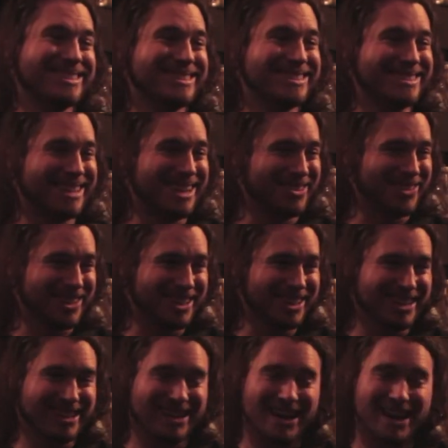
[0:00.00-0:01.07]

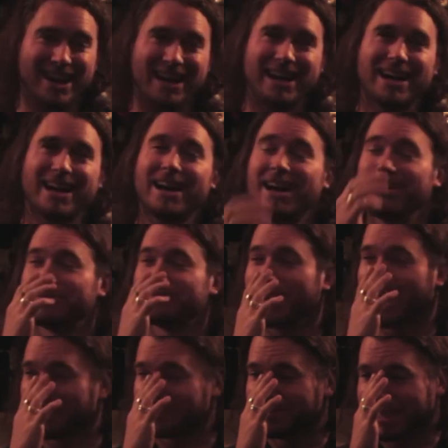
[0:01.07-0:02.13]
Definitely. uh, I've
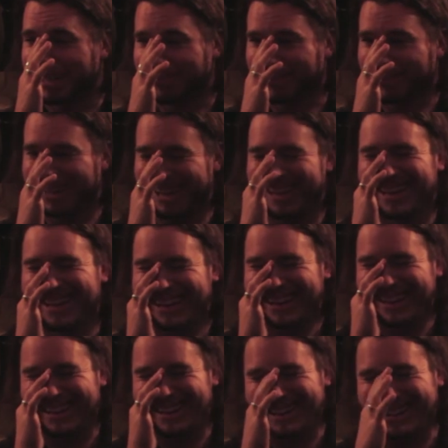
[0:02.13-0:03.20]
I've definitely
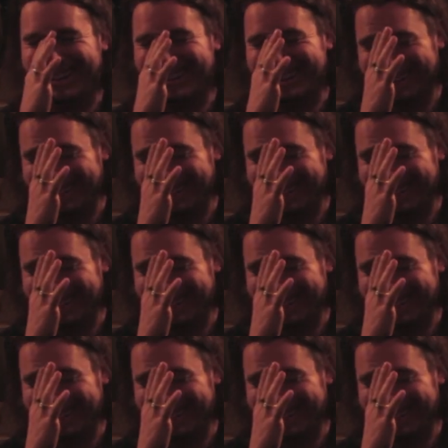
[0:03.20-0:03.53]
eaten